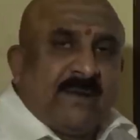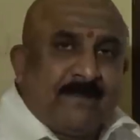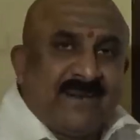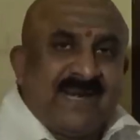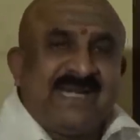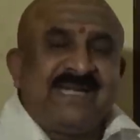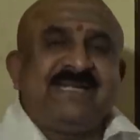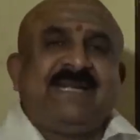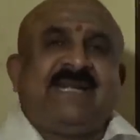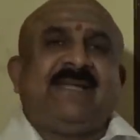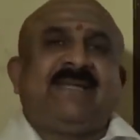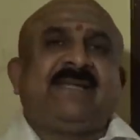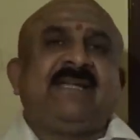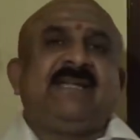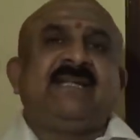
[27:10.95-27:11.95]
By
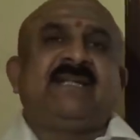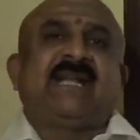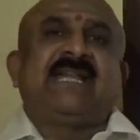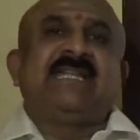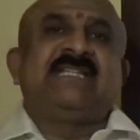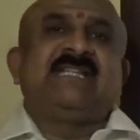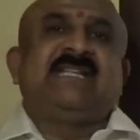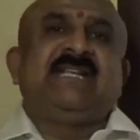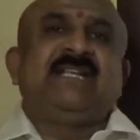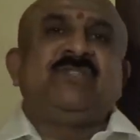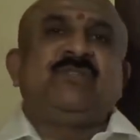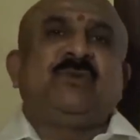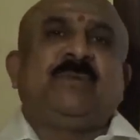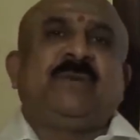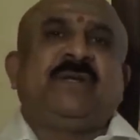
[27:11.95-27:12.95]
taking
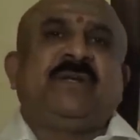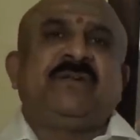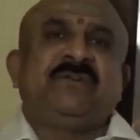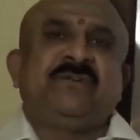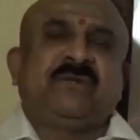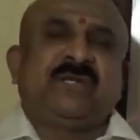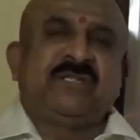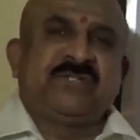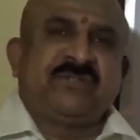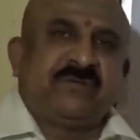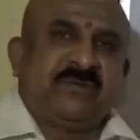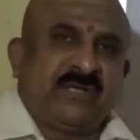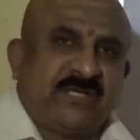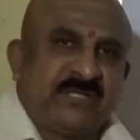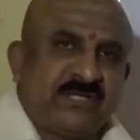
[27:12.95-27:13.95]
transiting Jupiter into
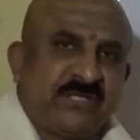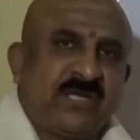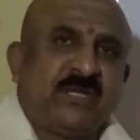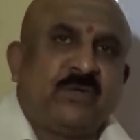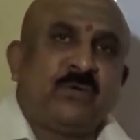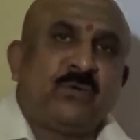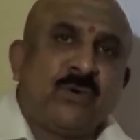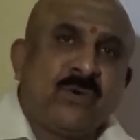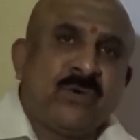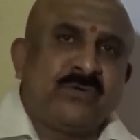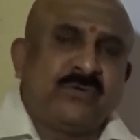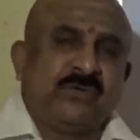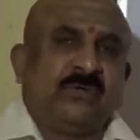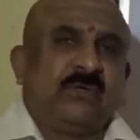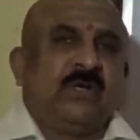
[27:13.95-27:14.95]
consideration, I
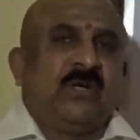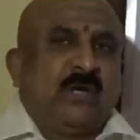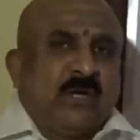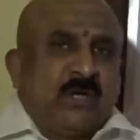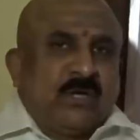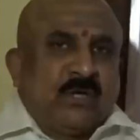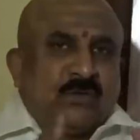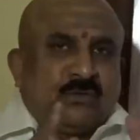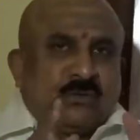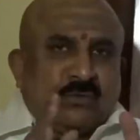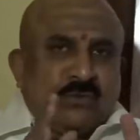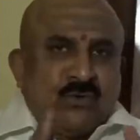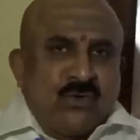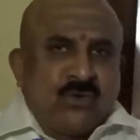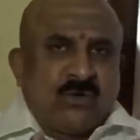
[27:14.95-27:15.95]
told you,
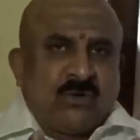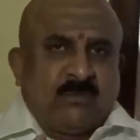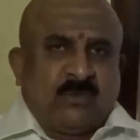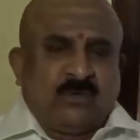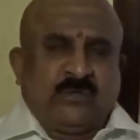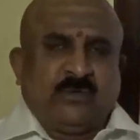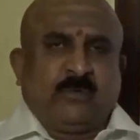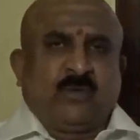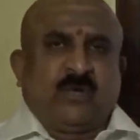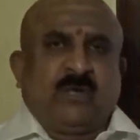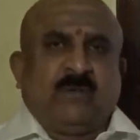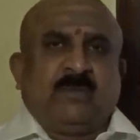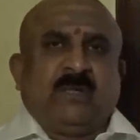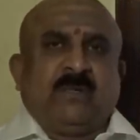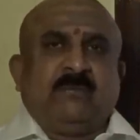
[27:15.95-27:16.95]
to know about a
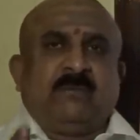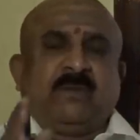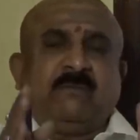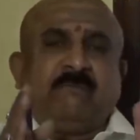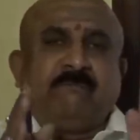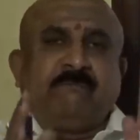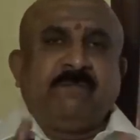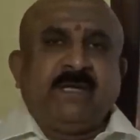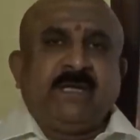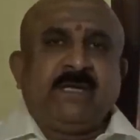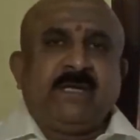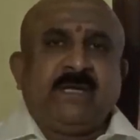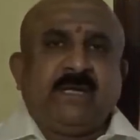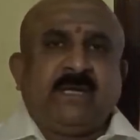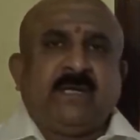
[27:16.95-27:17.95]
problem,
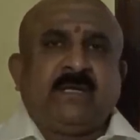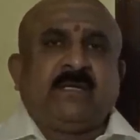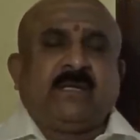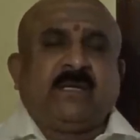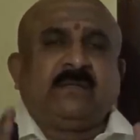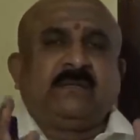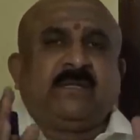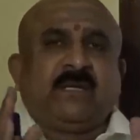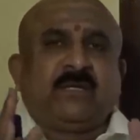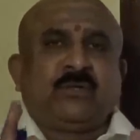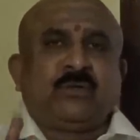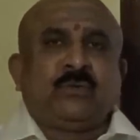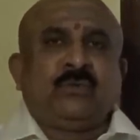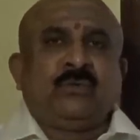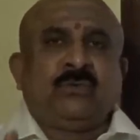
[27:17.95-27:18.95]
we need
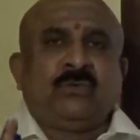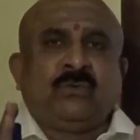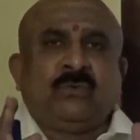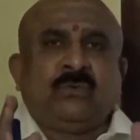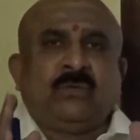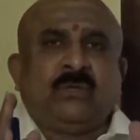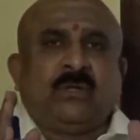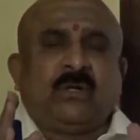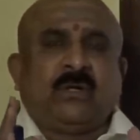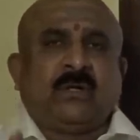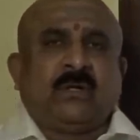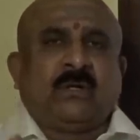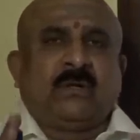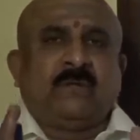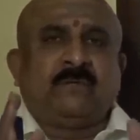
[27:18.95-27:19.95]
the tool
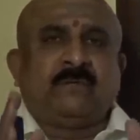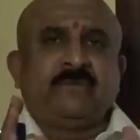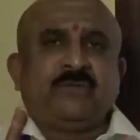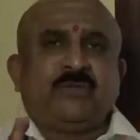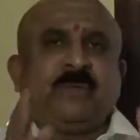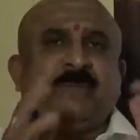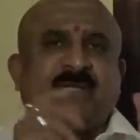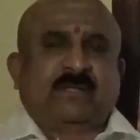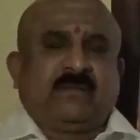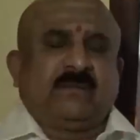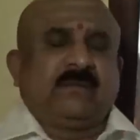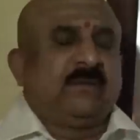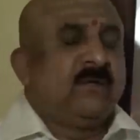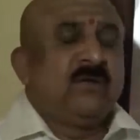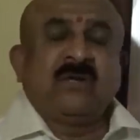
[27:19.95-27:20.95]
of Jupiter,
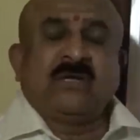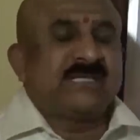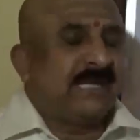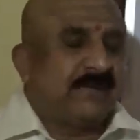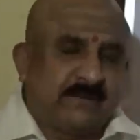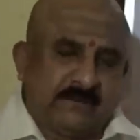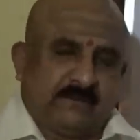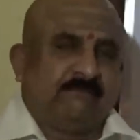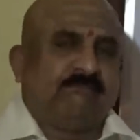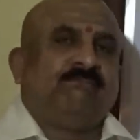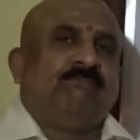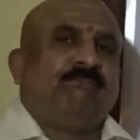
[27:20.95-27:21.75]
not Saturn.